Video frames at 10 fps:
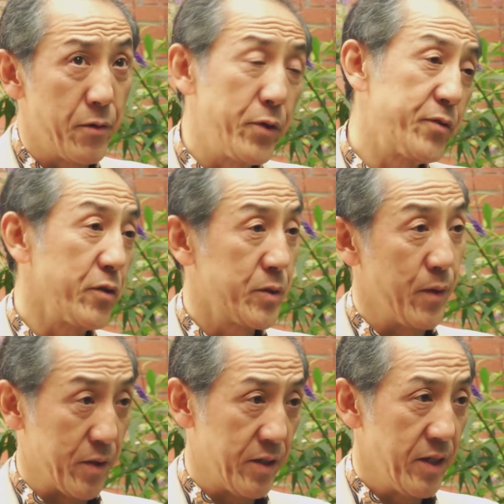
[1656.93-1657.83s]
resource
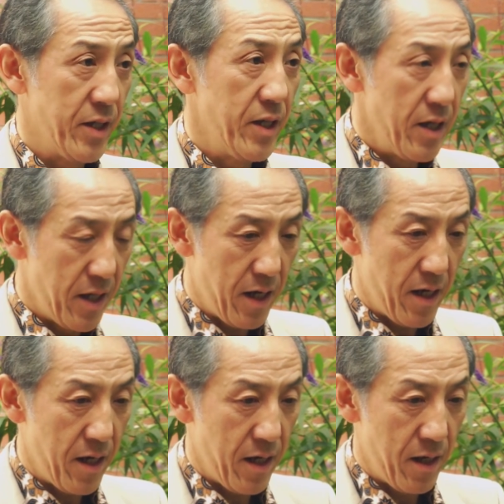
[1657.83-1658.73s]
book
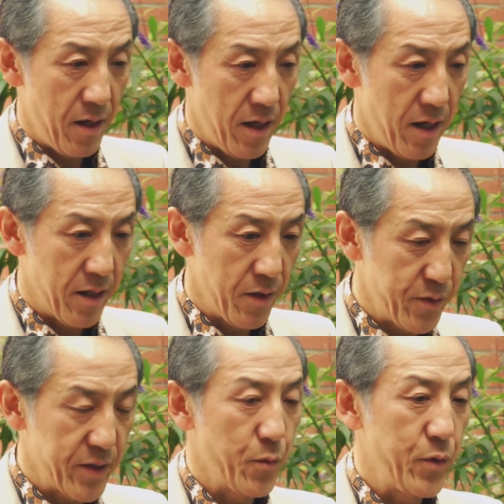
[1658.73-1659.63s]

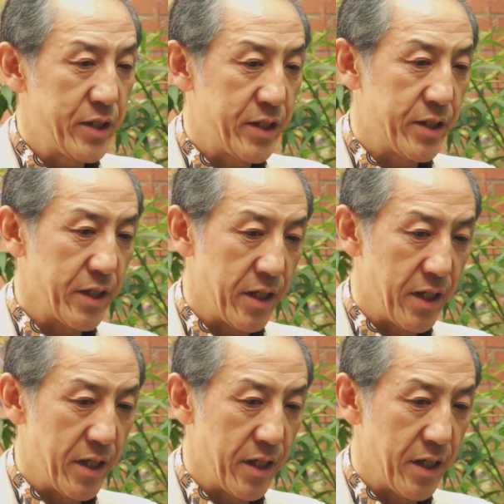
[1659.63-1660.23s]
using which